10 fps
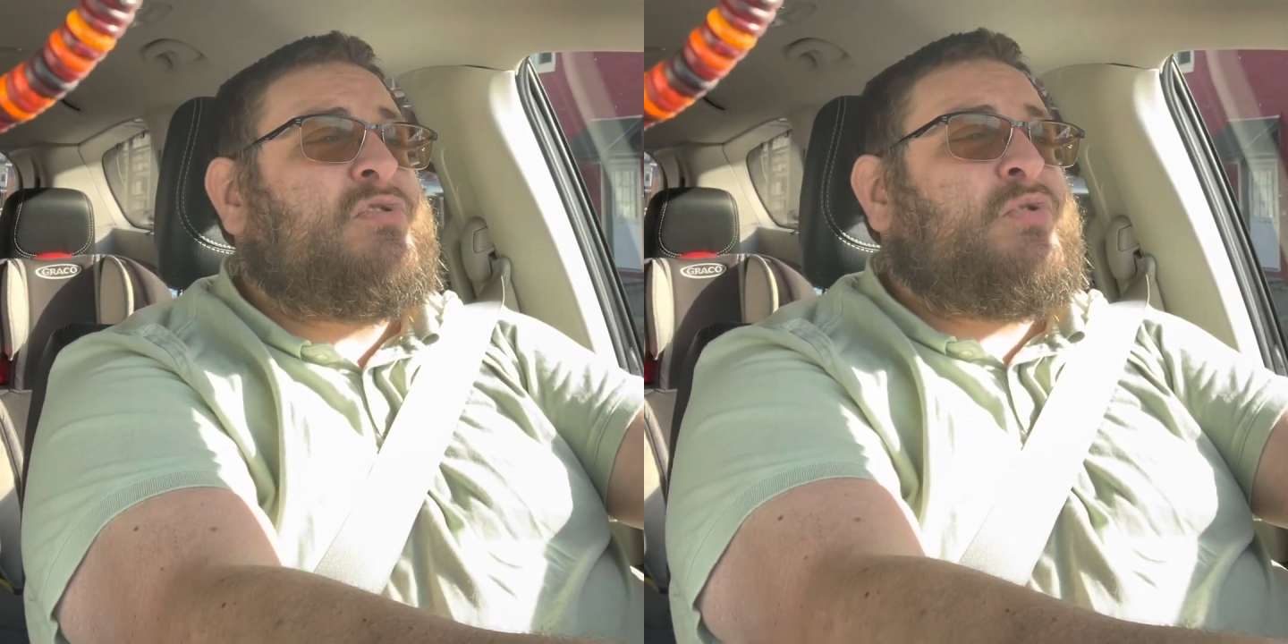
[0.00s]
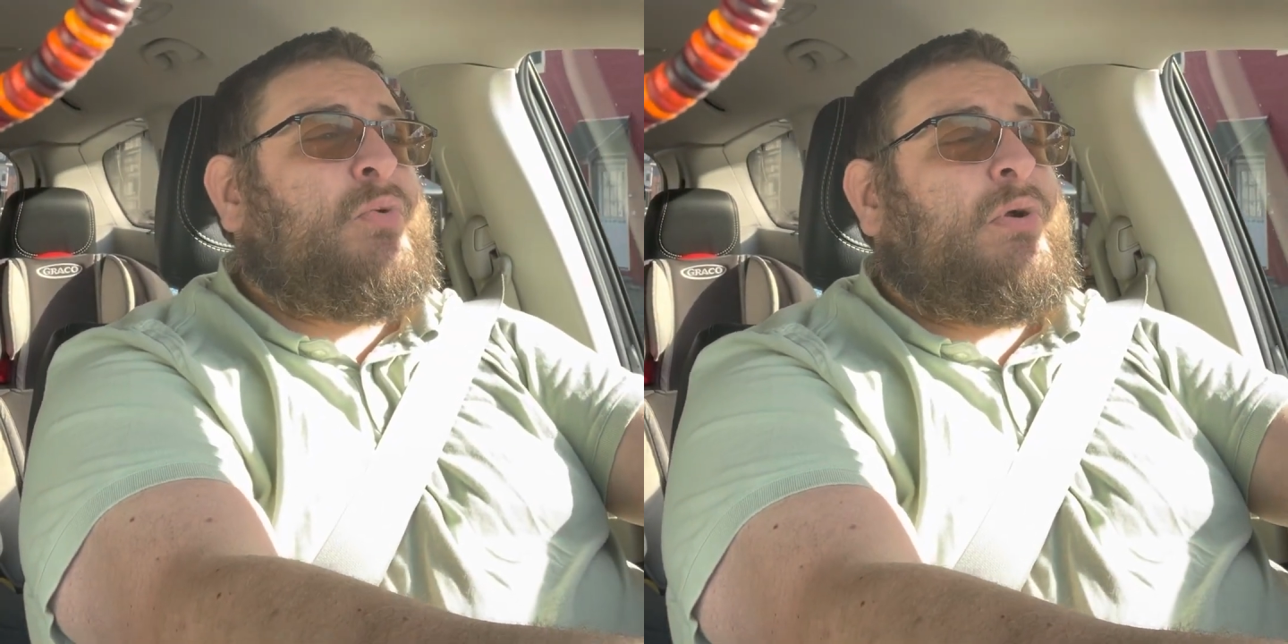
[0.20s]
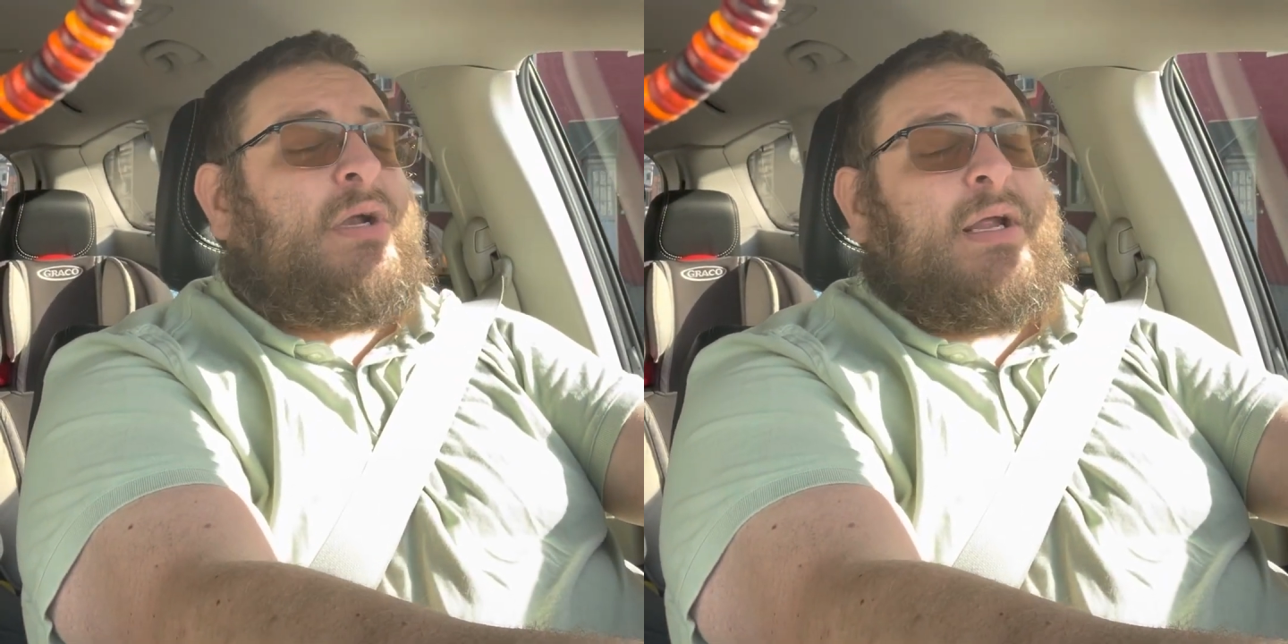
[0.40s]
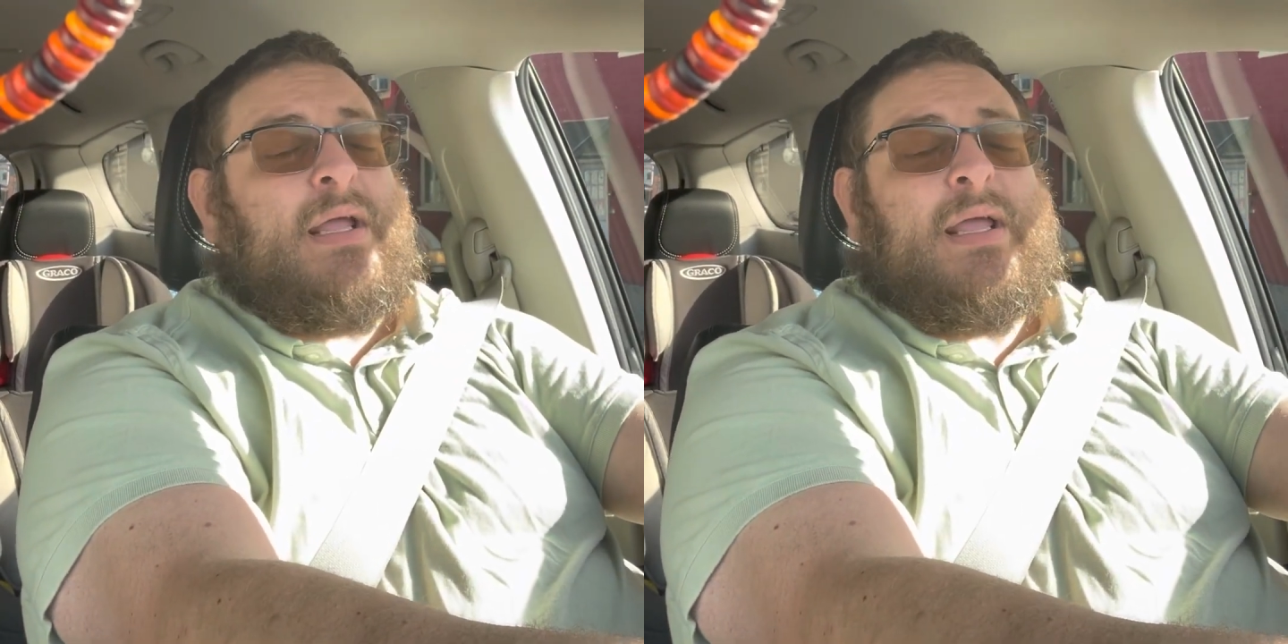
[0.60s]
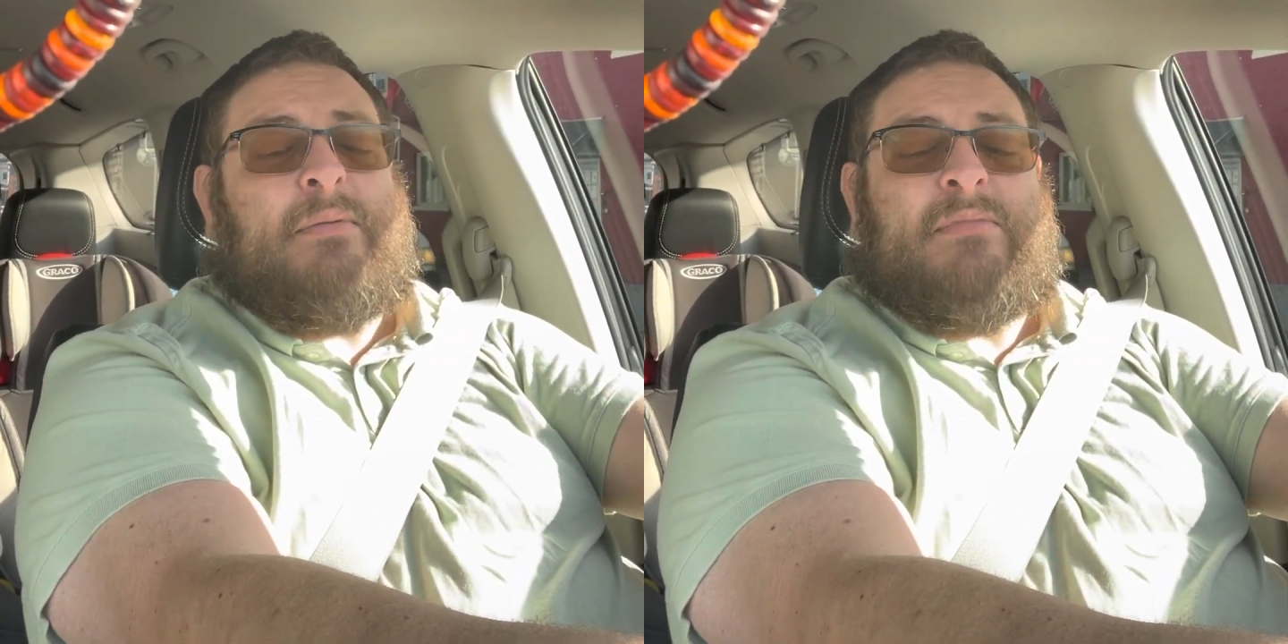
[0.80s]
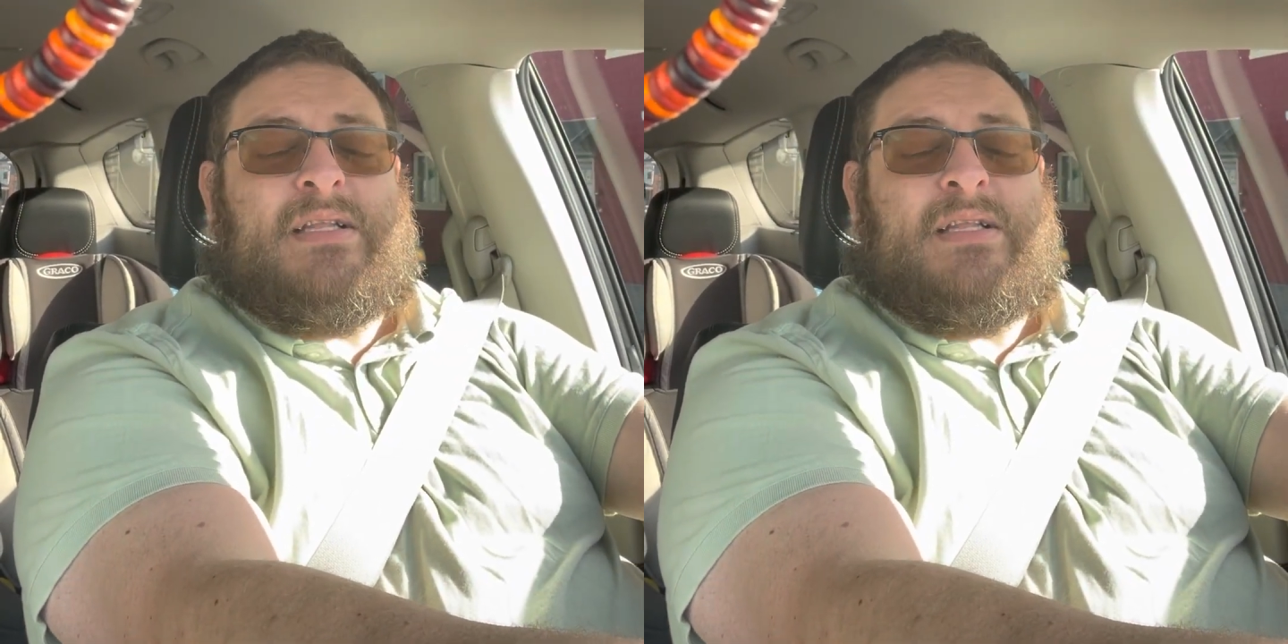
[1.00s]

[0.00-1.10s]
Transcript: dream